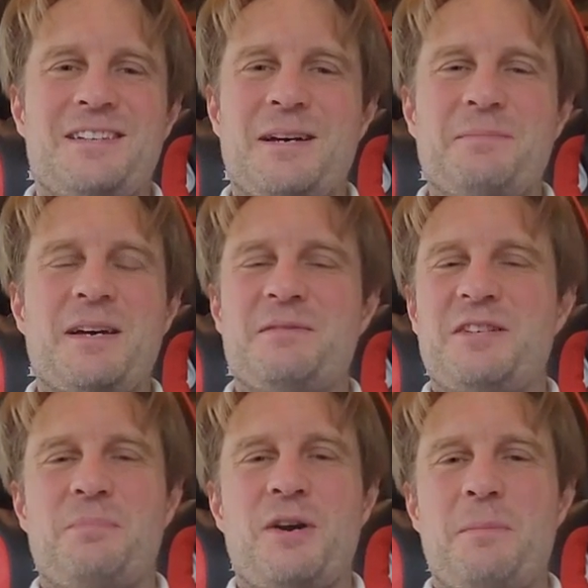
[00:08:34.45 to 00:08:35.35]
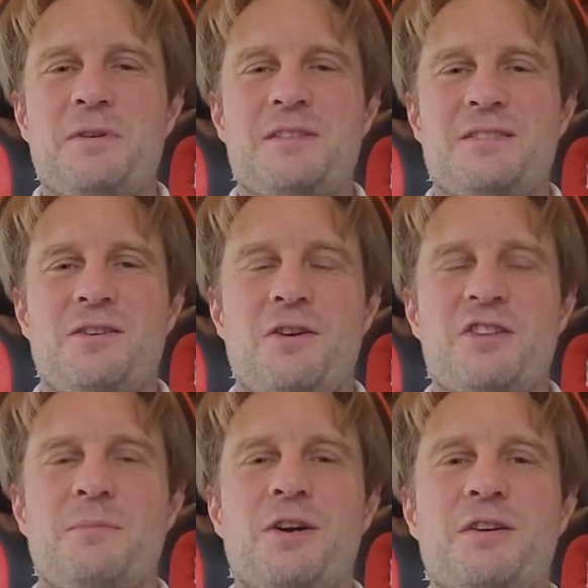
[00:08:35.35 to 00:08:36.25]
sometimes some properties are on
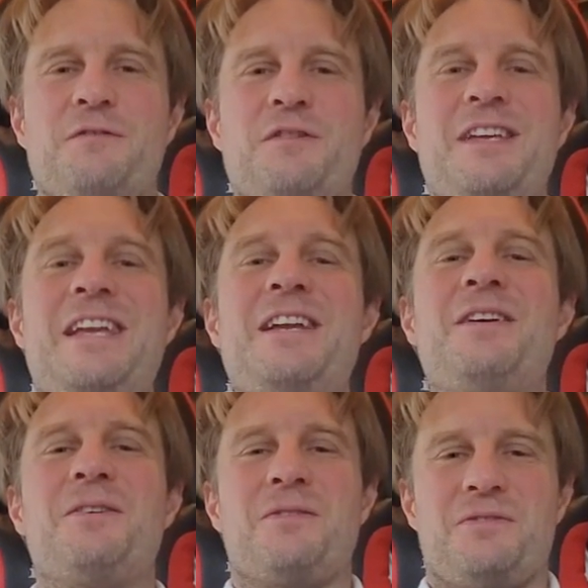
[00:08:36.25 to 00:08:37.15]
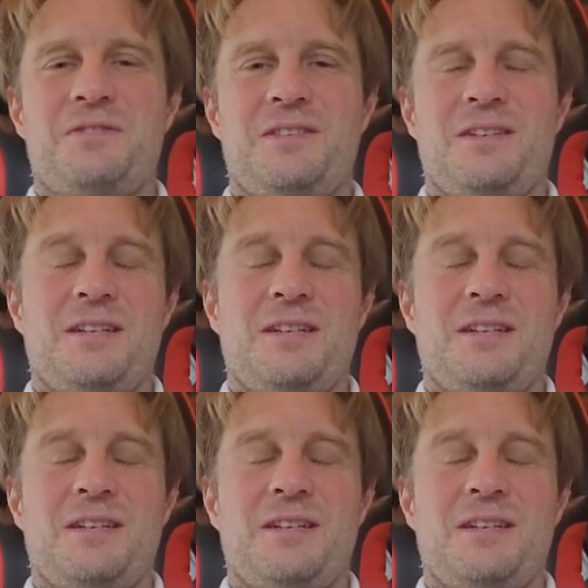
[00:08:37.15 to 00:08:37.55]
the market for years,